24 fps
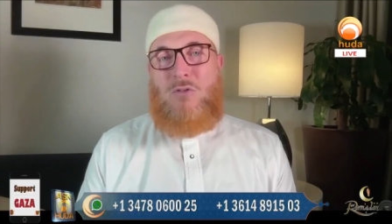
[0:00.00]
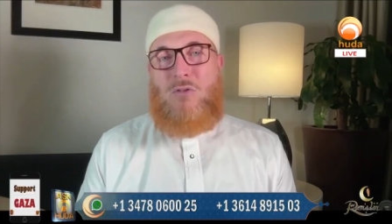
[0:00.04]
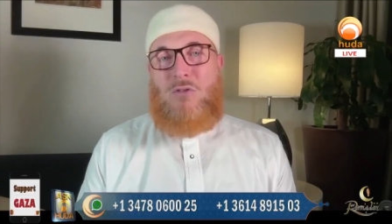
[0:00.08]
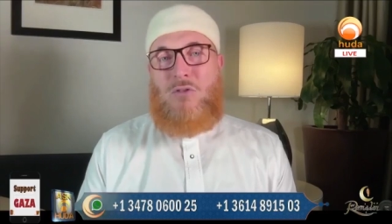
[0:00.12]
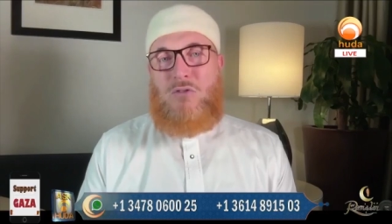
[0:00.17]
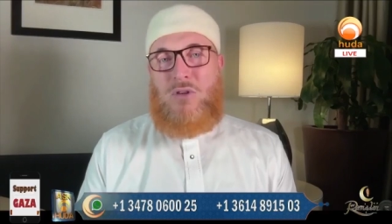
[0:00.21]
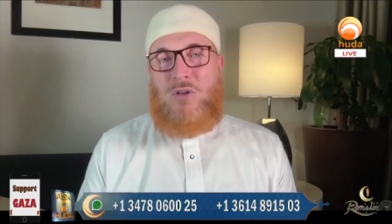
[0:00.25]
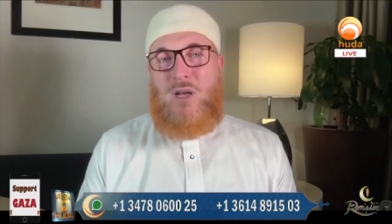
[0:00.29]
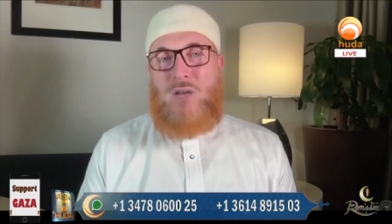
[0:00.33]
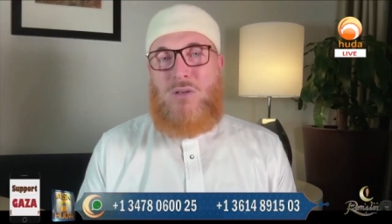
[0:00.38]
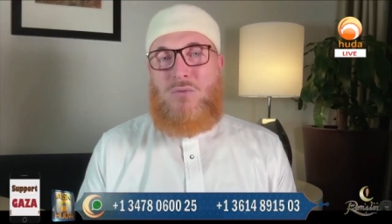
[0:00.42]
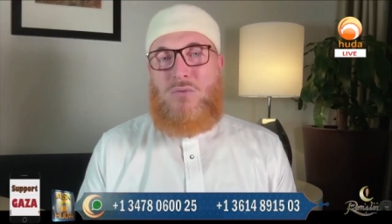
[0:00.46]
I'll
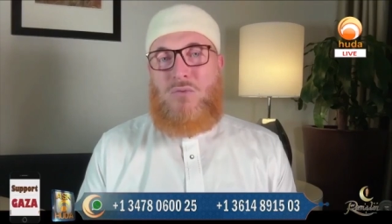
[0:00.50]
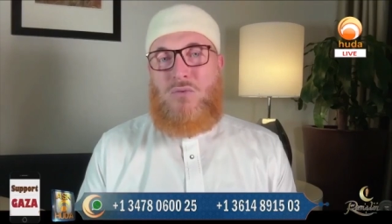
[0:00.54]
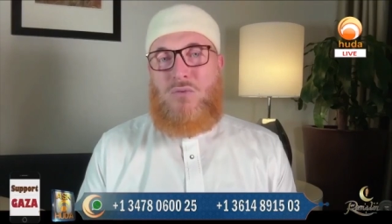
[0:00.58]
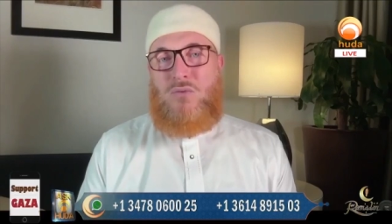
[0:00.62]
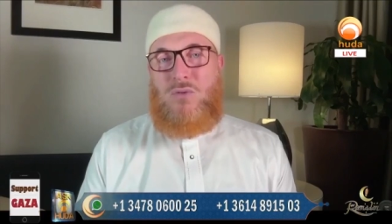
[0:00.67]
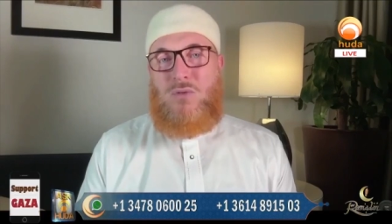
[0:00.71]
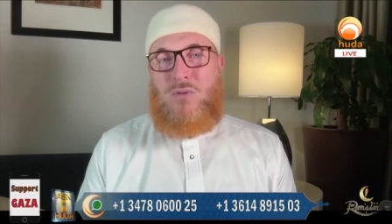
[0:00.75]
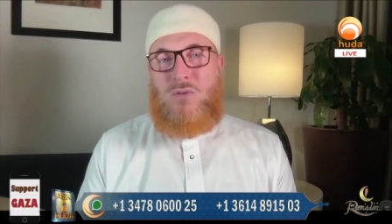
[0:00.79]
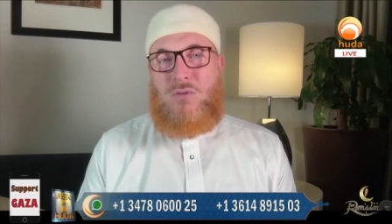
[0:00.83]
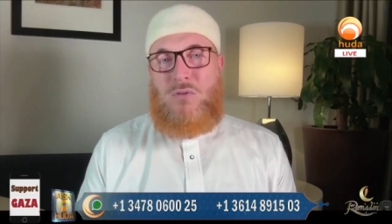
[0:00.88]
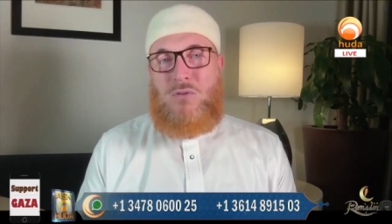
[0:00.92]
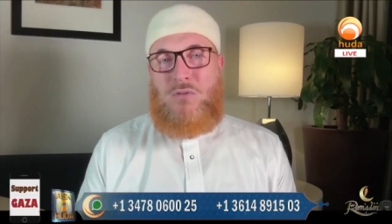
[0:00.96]
try
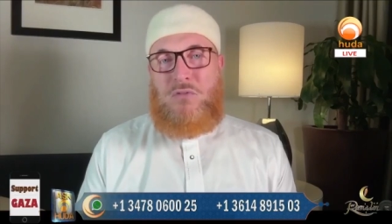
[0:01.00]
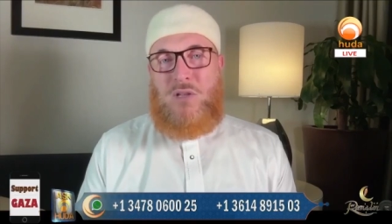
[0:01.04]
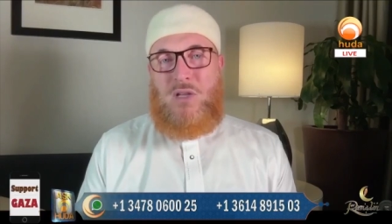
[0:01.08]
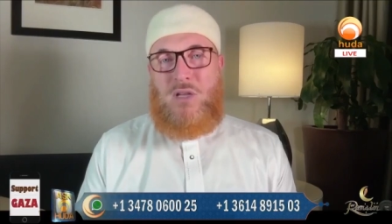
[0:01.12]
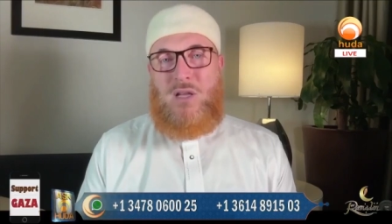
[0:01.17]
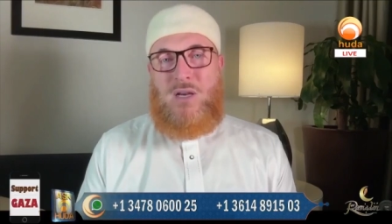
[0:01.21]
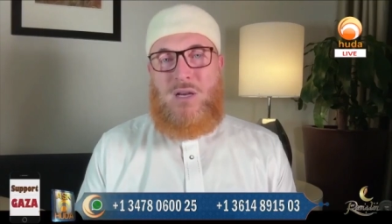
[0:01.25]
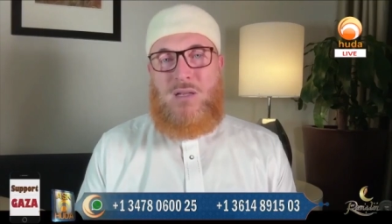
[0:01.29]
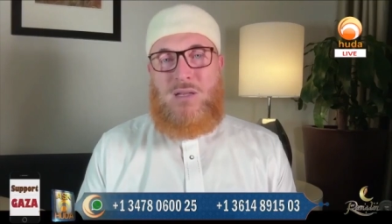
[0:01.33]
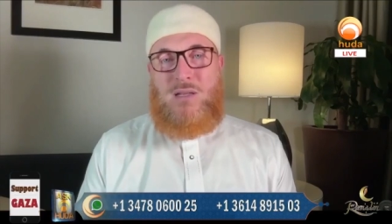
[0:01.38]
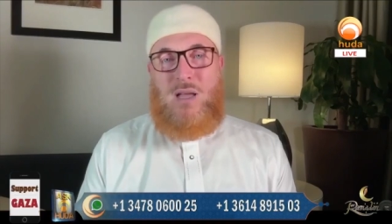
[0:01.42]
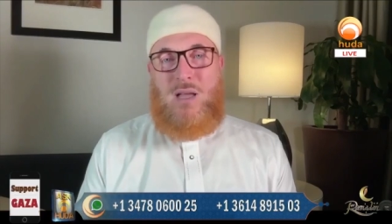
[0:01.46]
to to
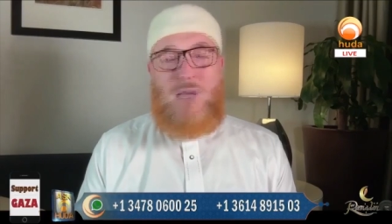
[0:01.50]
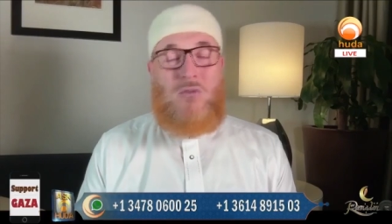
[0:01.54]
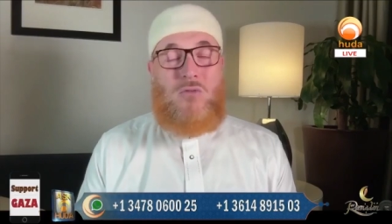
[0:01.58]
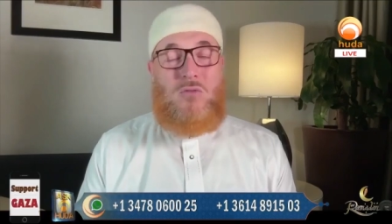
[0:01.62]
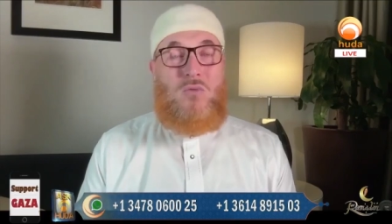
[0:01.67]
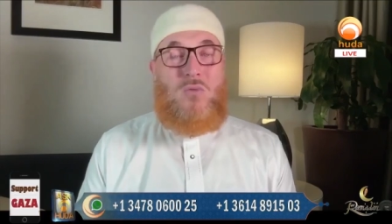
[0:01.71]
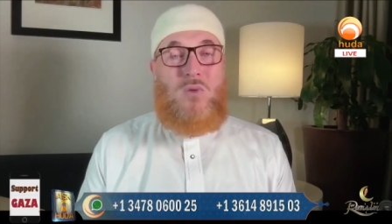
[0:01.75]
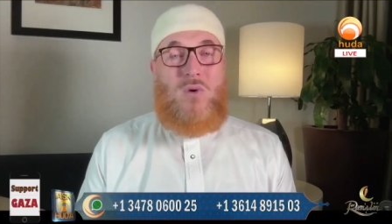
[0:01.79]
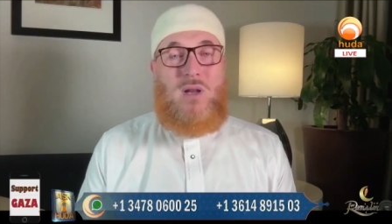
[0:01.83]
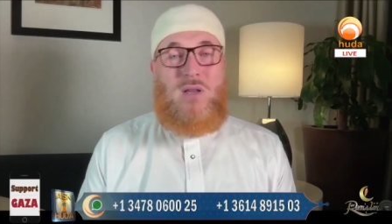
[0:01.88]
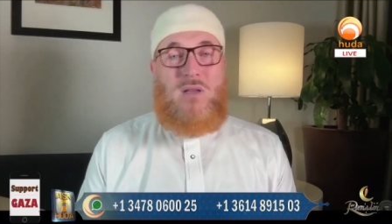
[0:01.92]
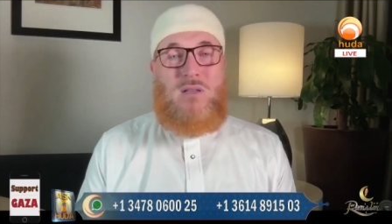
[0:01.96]
figure it out.
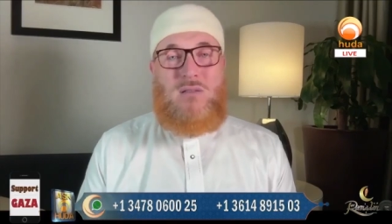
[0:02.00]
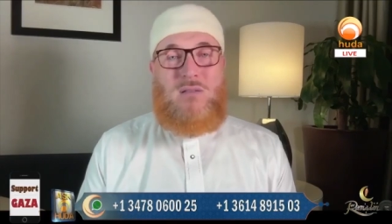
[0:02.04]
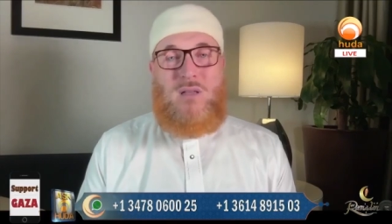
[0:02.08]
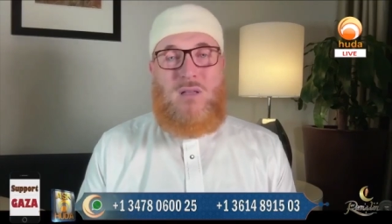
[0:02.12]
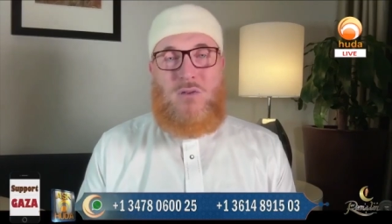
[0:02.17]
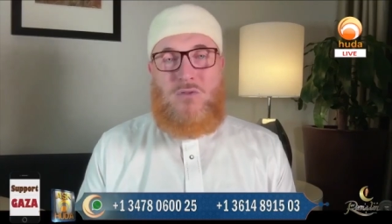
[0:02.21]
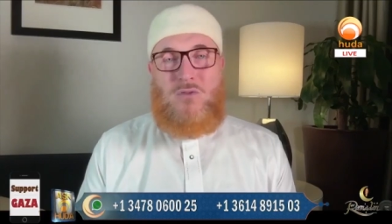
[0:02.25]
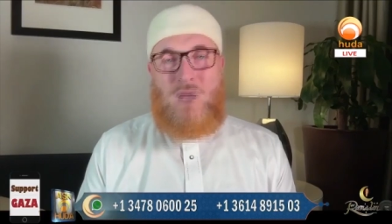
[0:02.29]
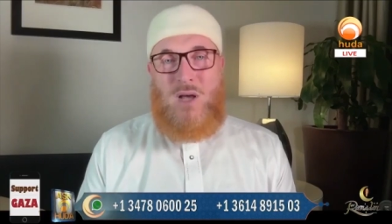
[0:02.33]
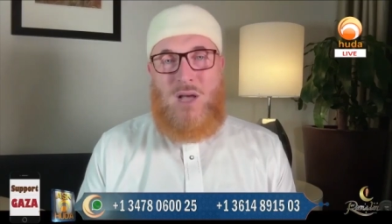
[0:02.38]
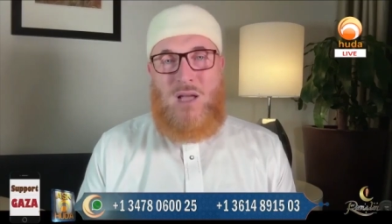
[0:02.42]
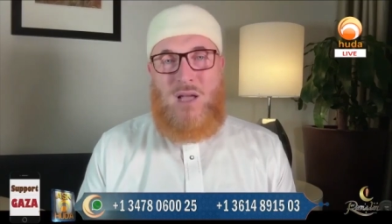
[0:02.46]
What is
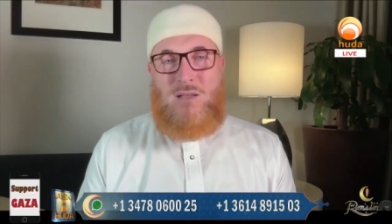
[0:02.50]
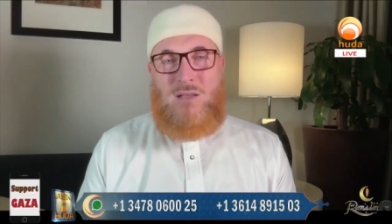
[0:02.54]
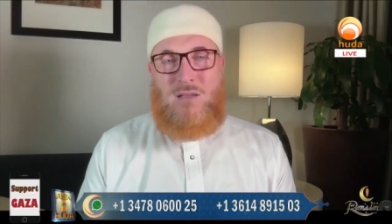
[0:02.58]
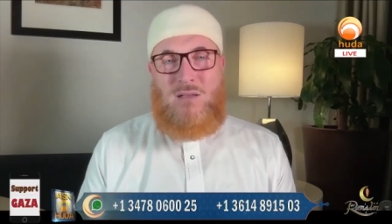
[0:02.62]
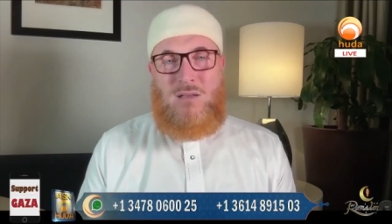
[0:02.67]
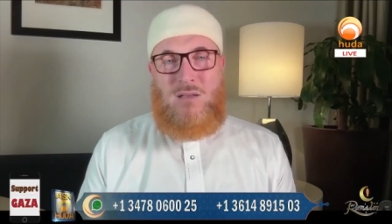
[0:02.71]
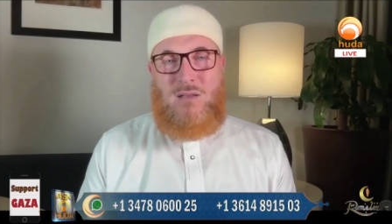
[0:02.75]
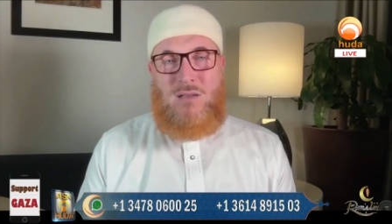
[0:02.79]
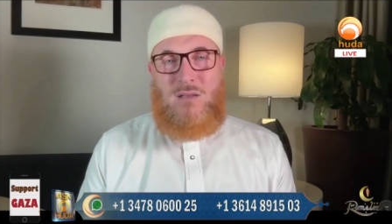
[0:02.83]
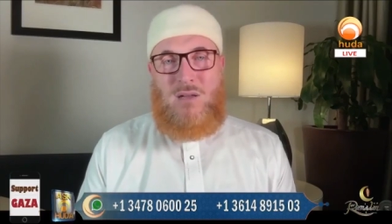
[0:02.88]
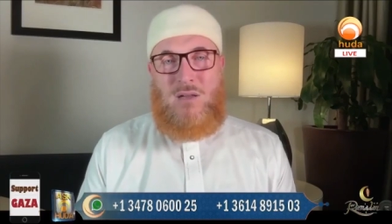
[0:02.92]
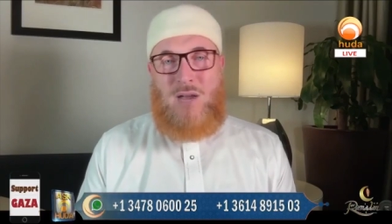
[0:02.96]
the dua
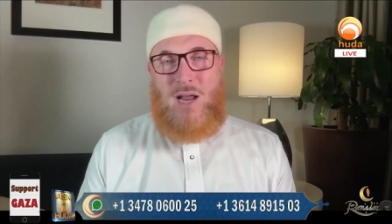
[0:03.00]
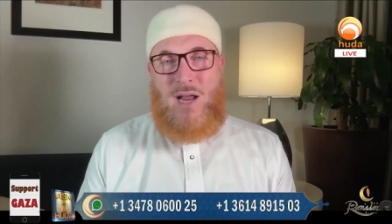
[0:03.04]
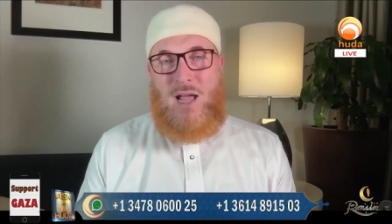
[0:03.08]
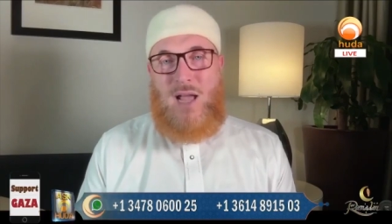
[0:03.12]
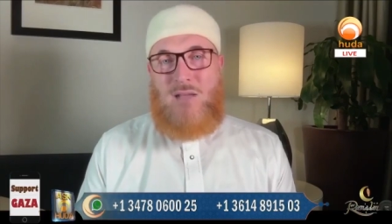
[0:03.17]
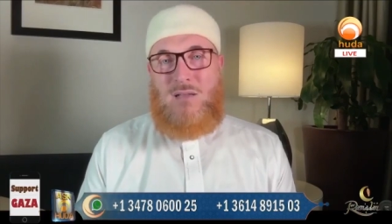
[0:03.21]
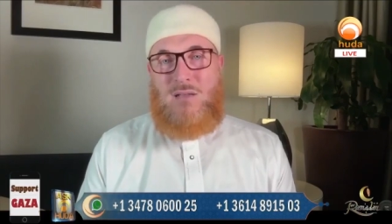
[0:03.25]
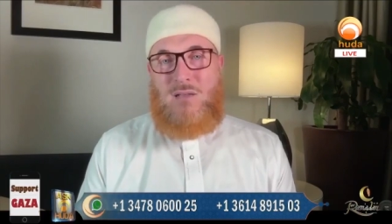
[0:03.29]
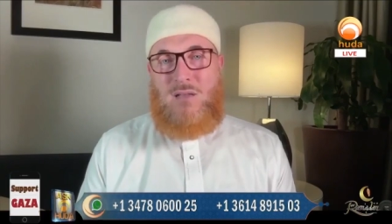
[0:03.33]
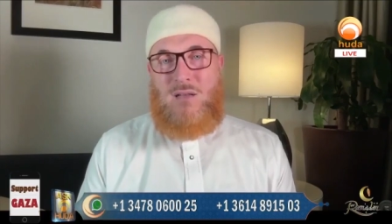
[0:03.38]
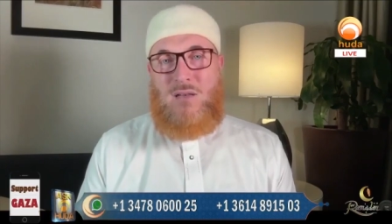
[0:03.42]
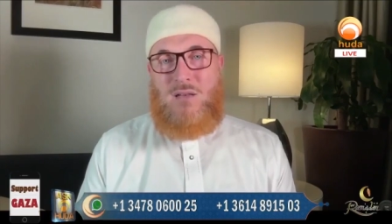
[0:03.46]
you're
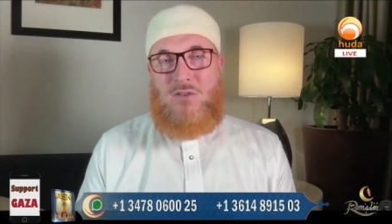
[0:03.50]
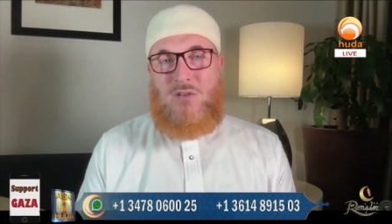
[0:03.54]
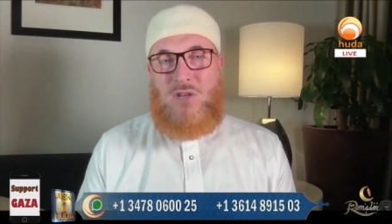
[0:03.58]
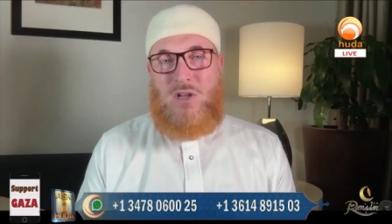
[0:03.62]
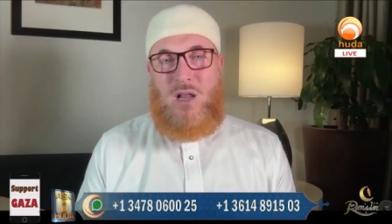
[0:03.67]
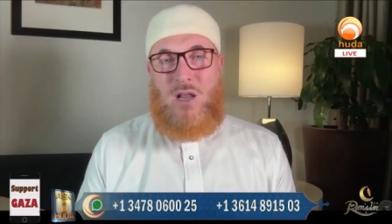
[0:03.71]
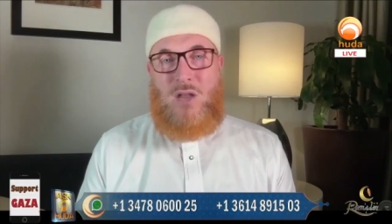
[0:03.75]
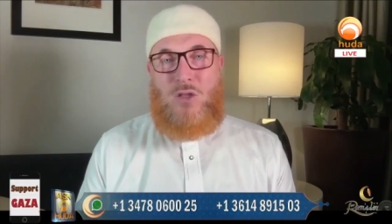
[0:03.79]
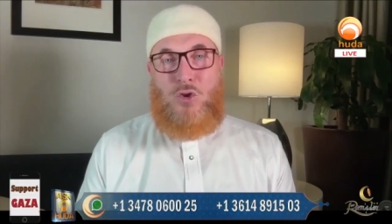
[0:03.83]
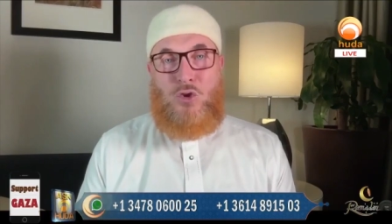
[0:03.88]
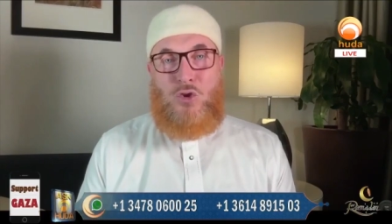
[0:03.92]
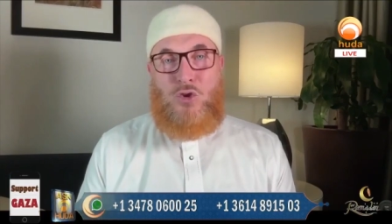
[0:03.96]
asking?
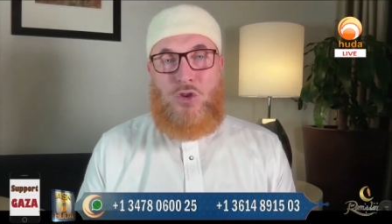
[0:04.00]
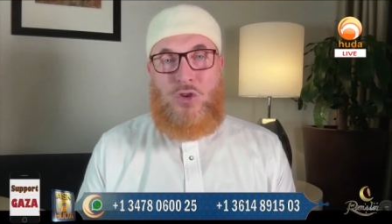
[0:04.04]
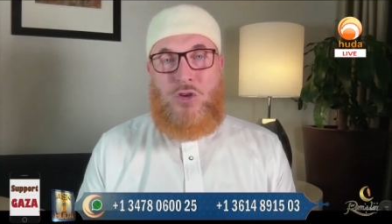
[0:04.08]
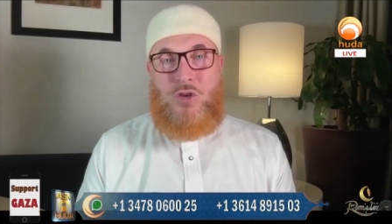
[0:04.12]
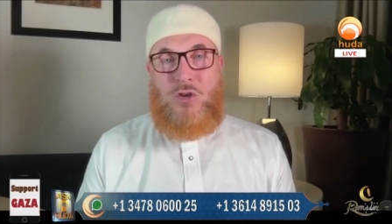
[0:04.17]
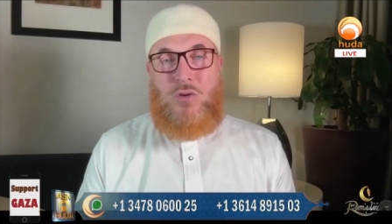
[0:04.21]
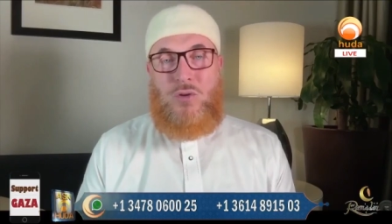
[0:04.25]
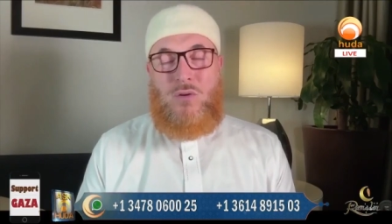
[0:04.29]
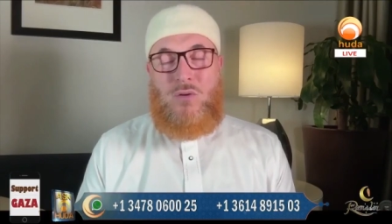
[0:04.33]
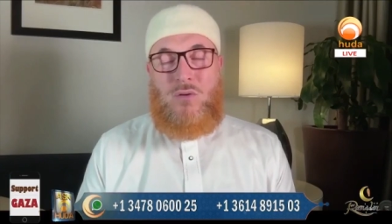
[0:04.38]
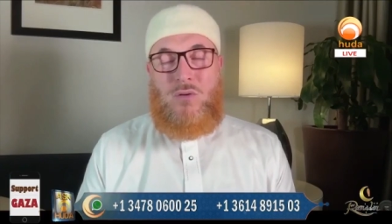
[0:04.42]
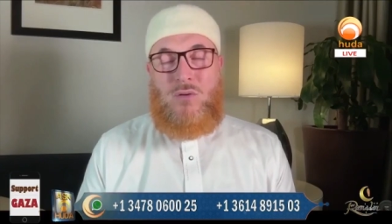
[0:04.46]
Shall I
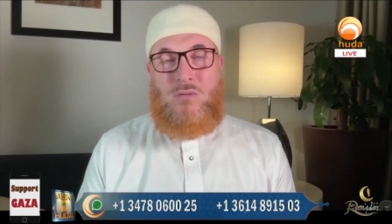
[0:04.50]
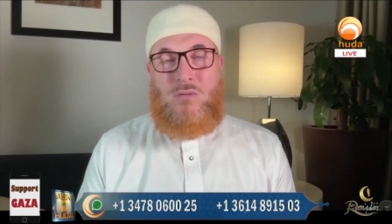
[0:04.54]
continue?